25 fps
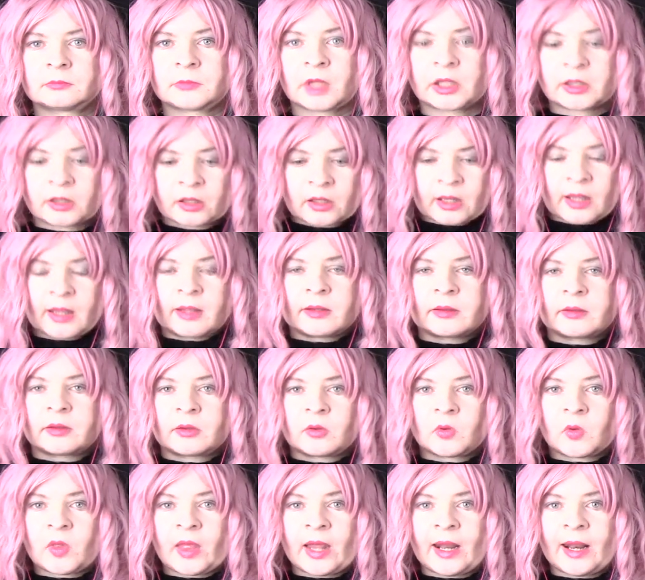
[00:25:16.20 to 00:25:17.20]
And do they
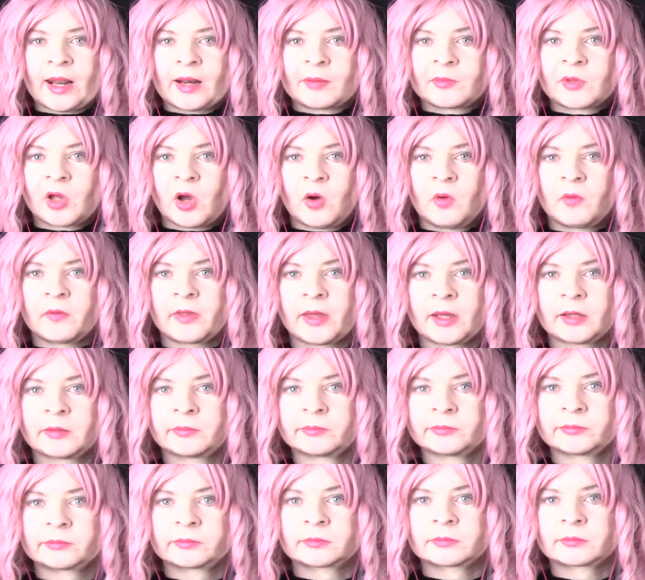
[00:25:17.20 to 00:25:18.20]
do they let him go
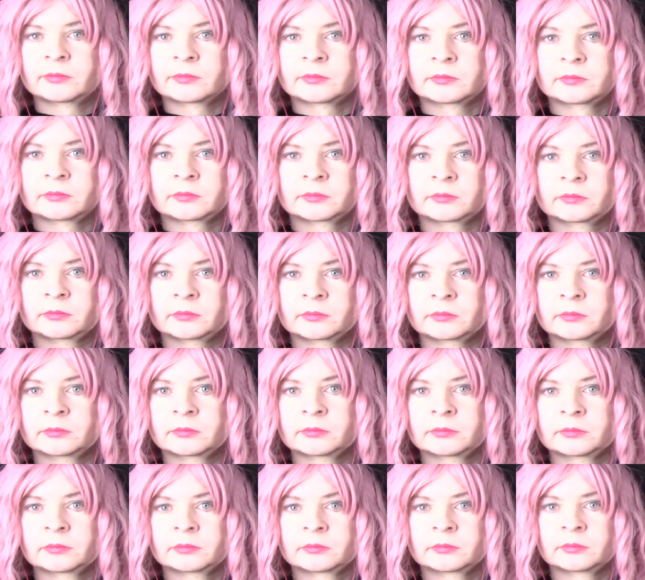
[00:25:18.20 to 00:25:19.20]
then?
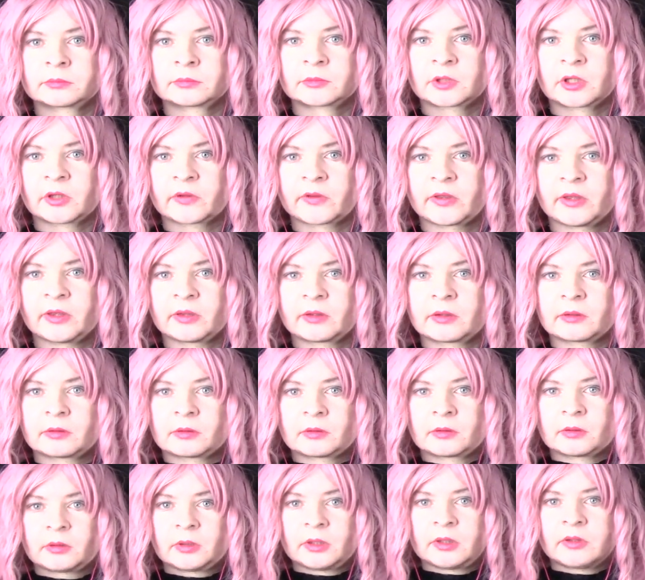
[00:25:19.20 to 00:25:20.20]
Because he
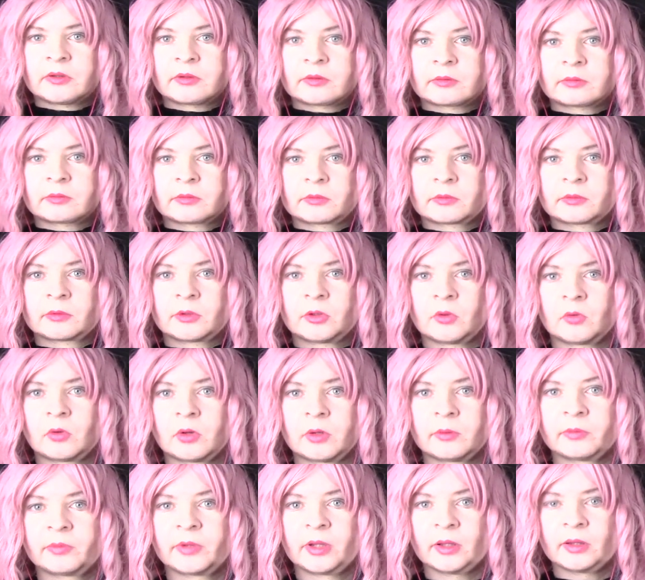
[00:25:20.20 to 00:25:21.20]
he's
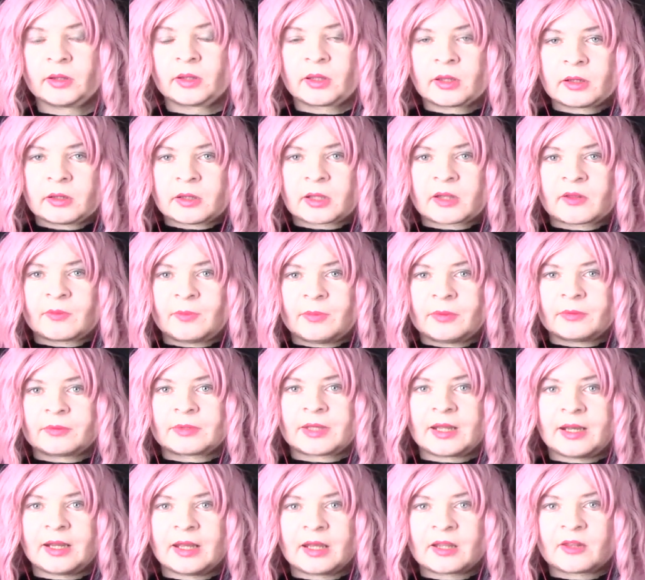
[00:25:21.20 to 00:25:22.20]
curing. he can
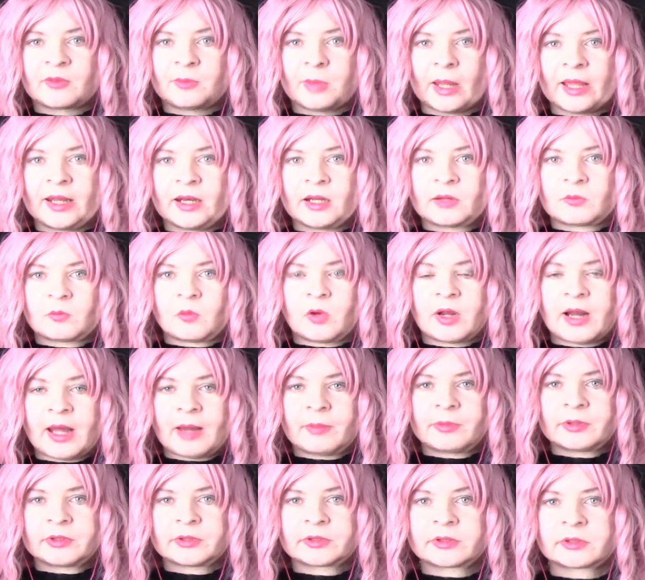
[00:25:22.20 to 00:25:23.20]
can he explain it? What
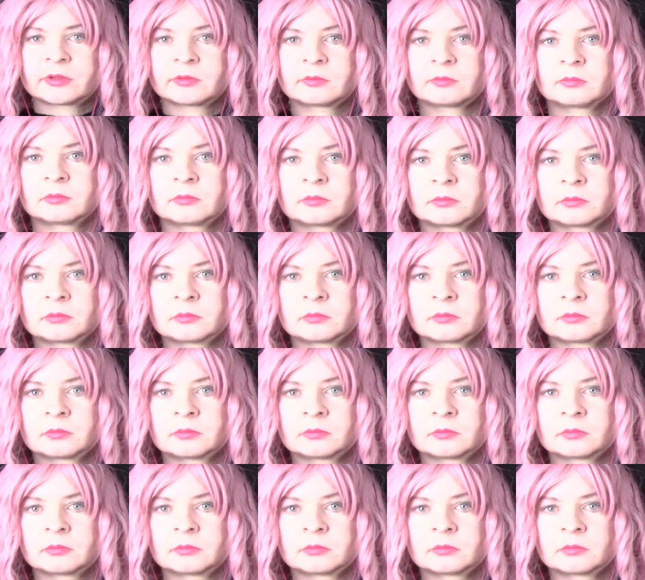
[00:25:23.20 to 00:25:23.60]
happens?